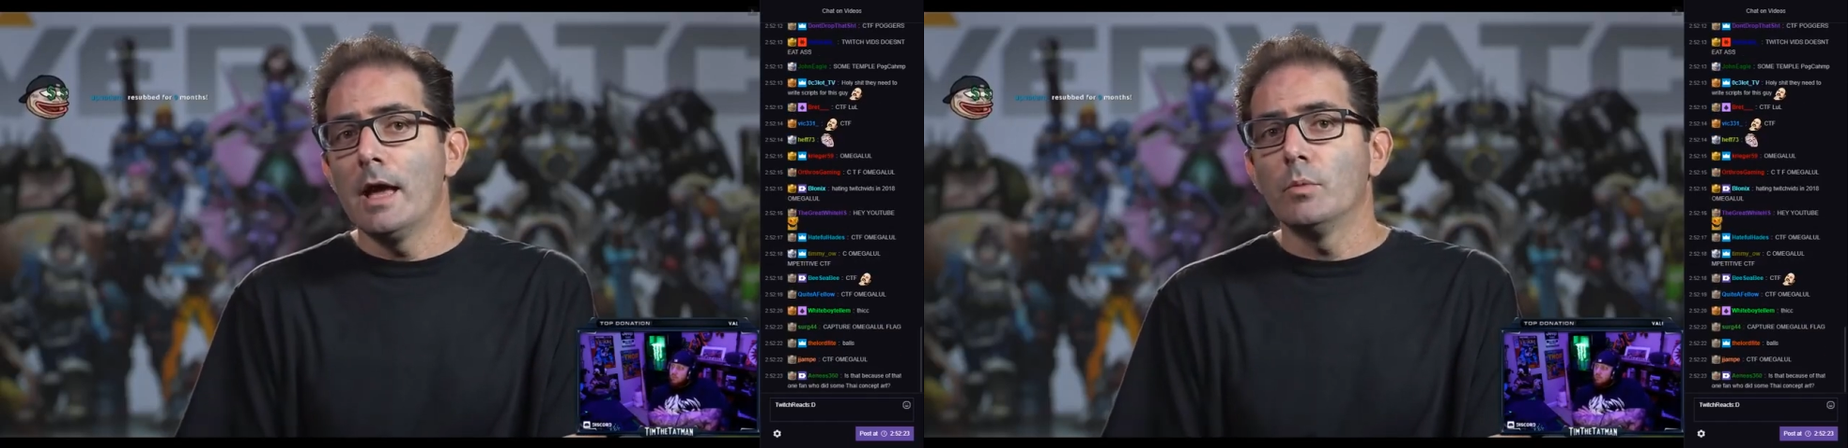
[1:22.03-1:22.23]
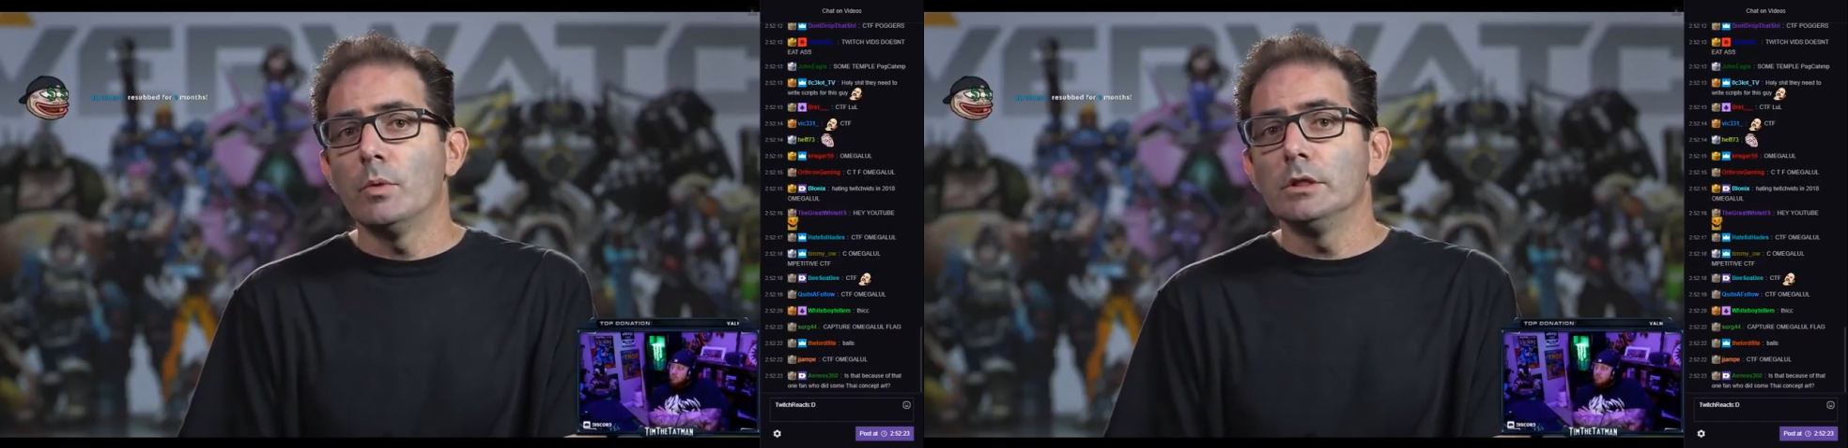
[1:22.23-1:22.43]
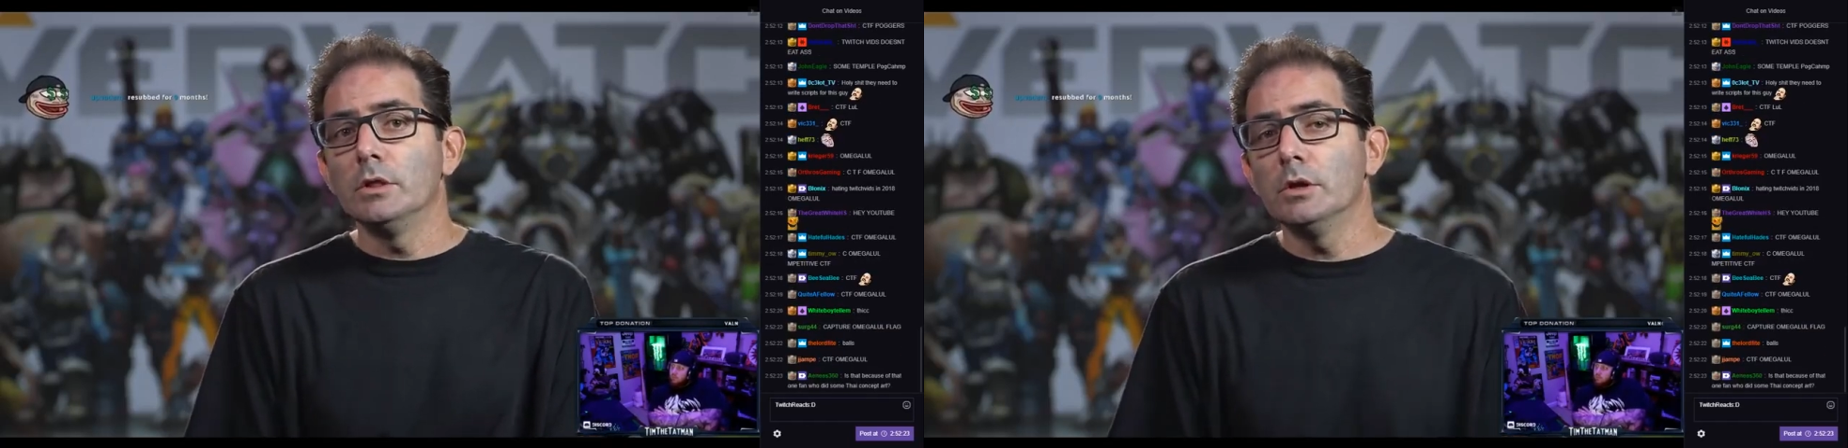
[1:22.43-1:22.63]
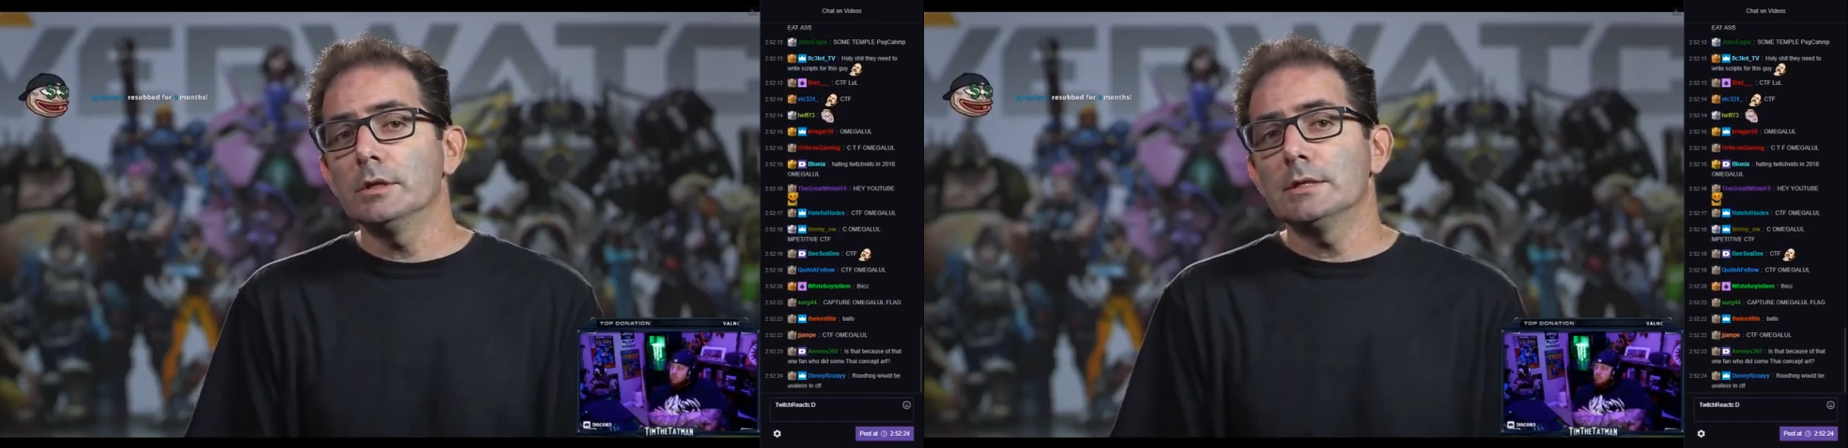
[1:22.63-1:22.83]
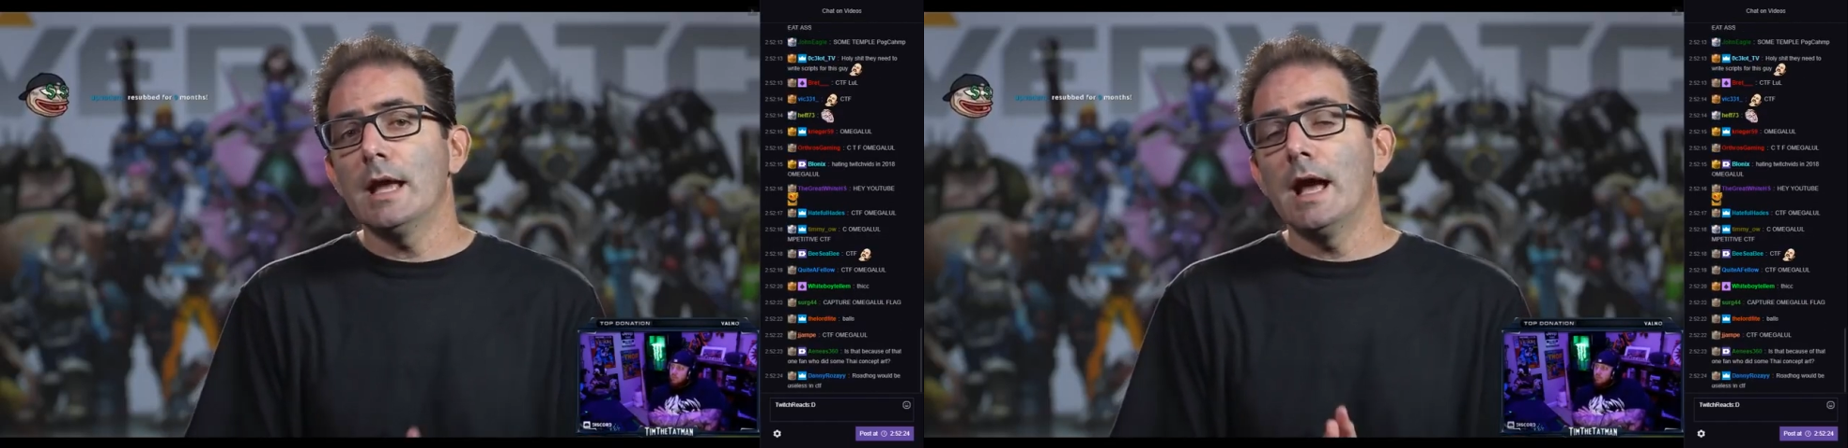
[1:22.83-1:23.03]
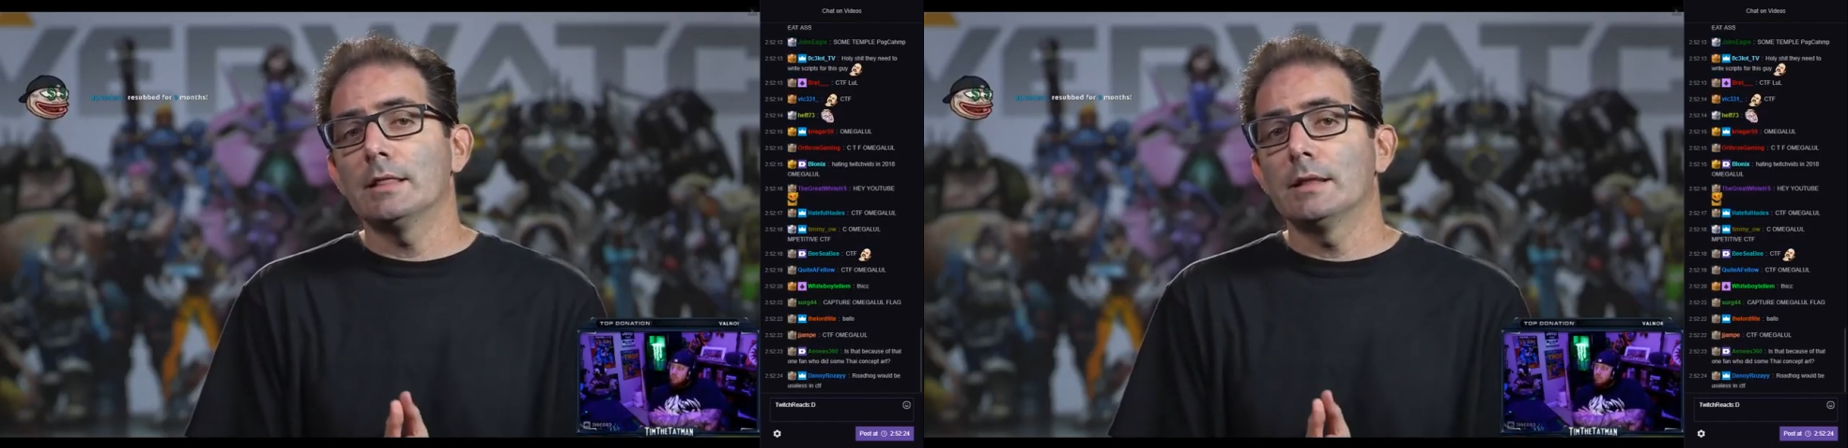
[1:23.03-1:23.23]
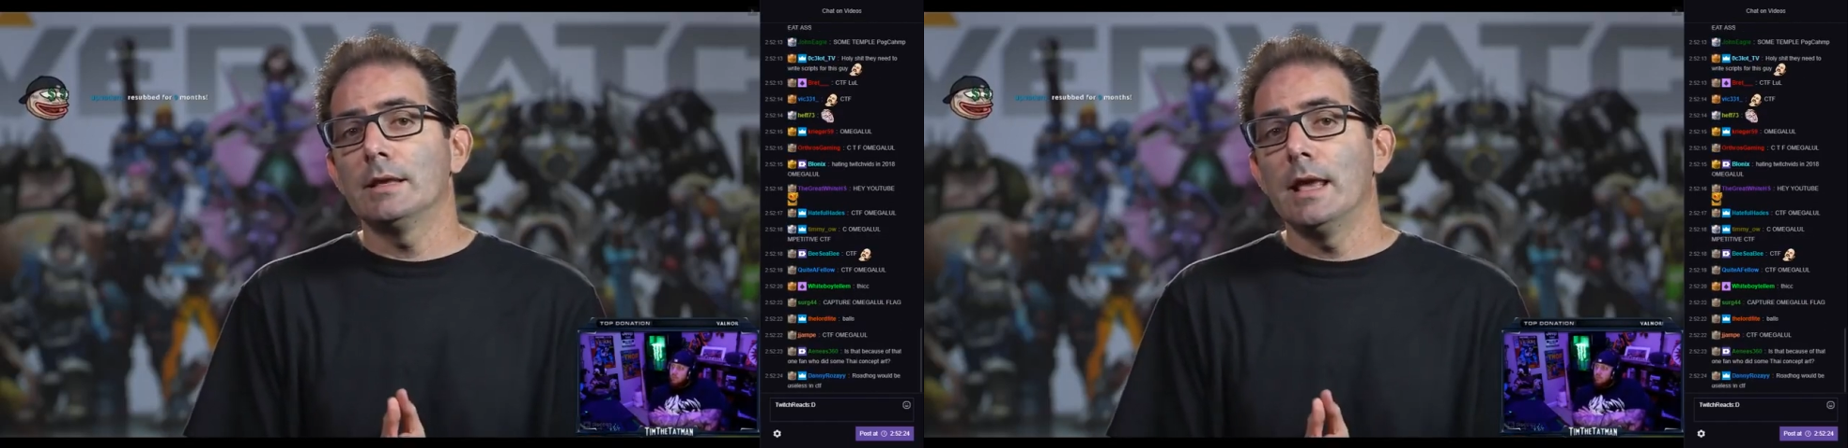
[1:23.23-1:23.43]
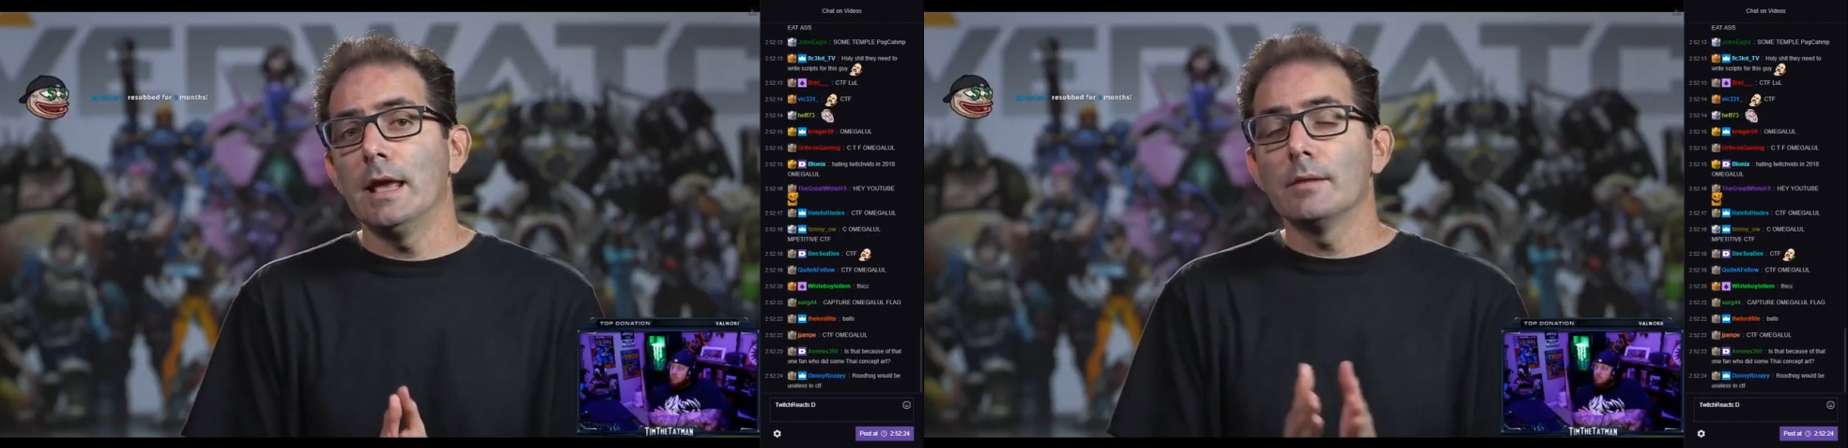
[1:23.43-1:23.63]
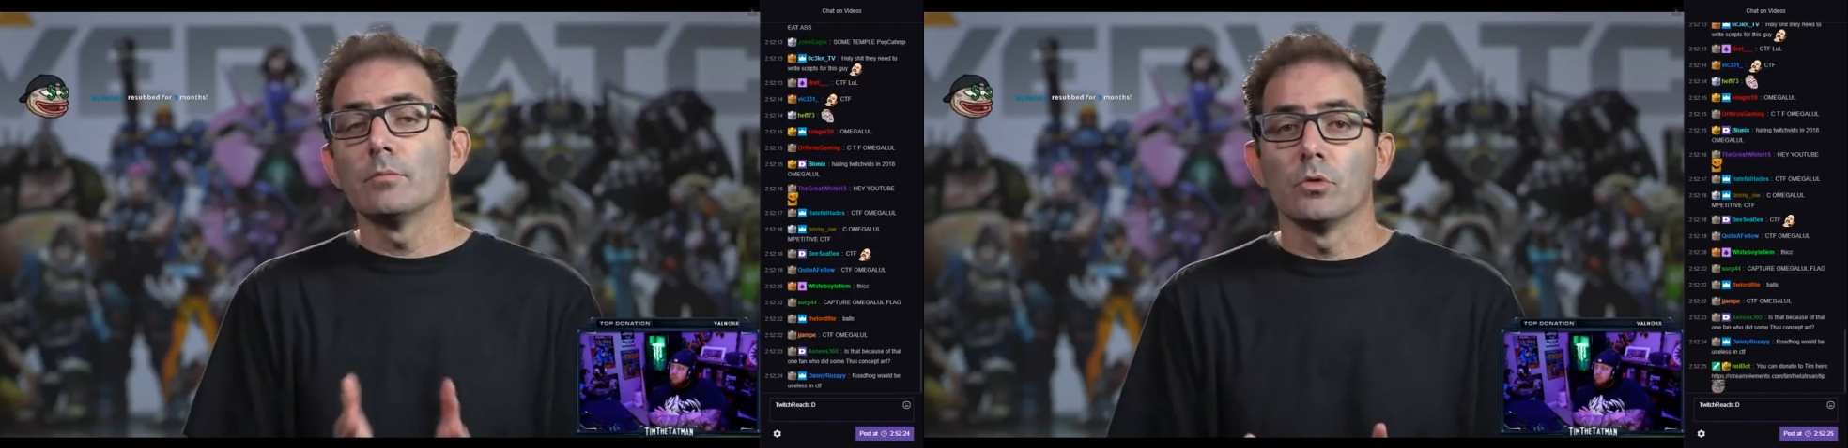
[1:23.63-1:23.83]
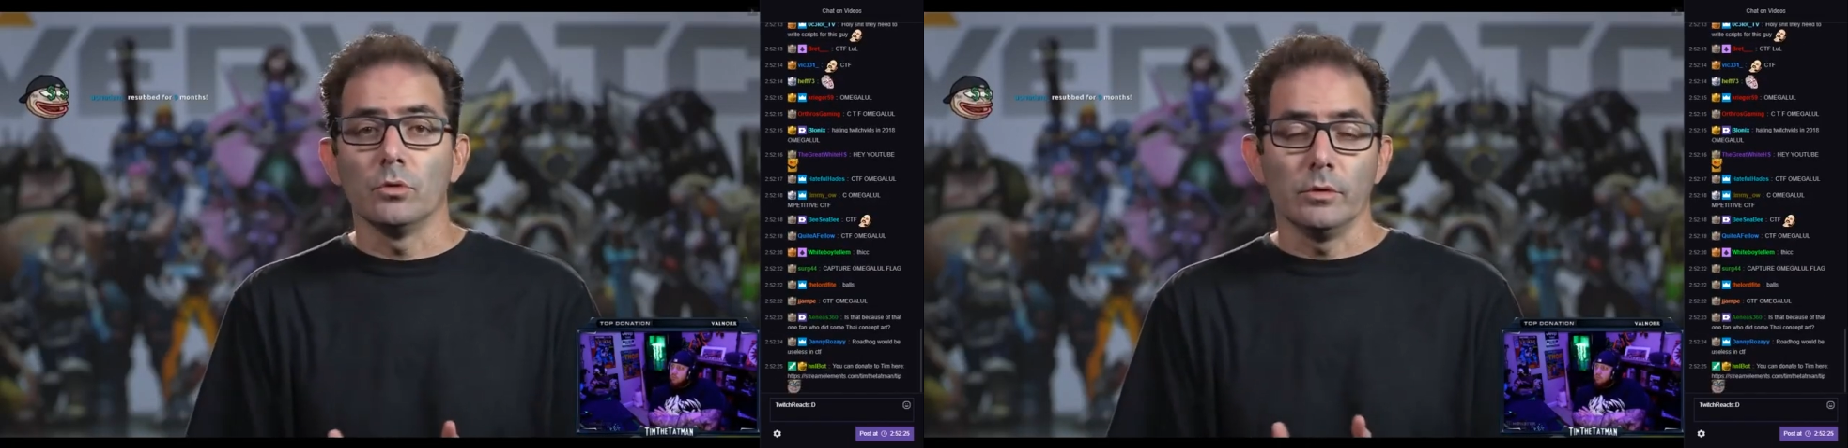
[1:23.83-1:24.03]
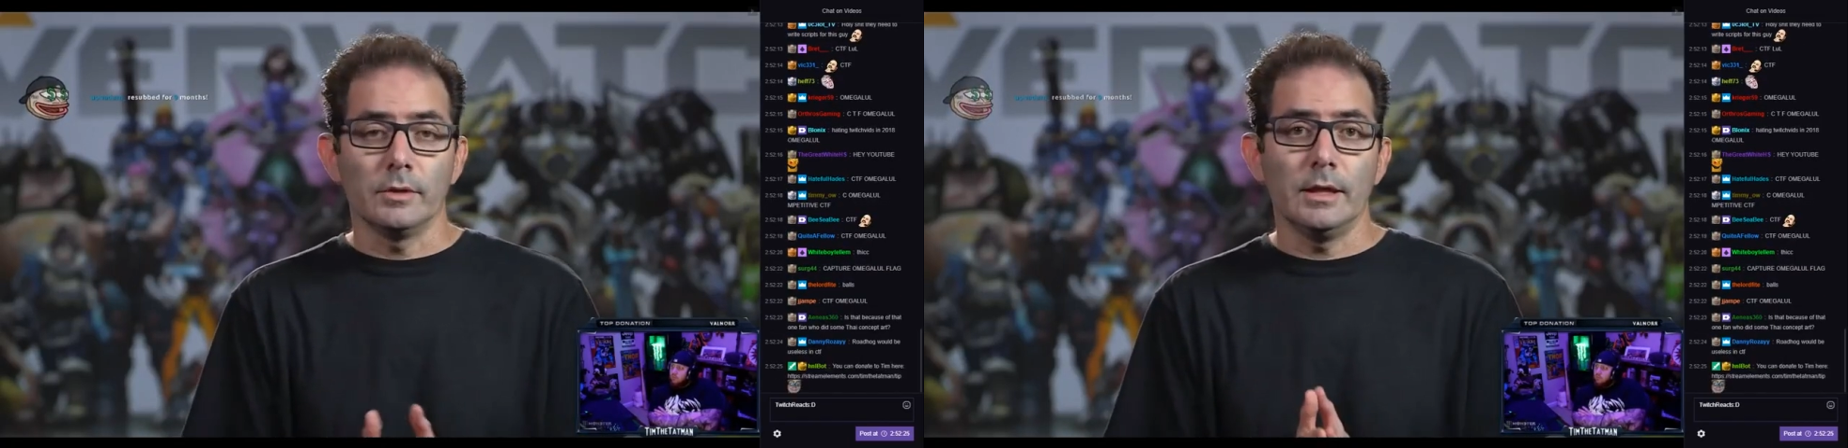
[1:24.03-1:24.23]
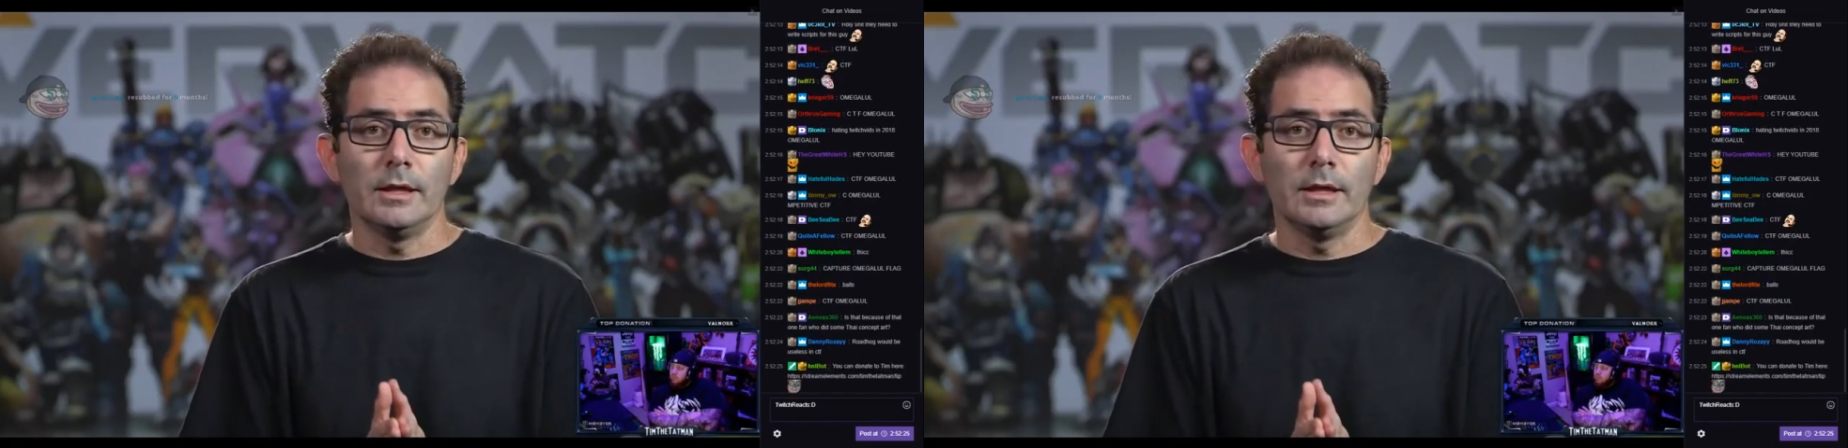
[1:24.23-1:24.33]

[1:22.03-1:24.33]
and we looked at the game rules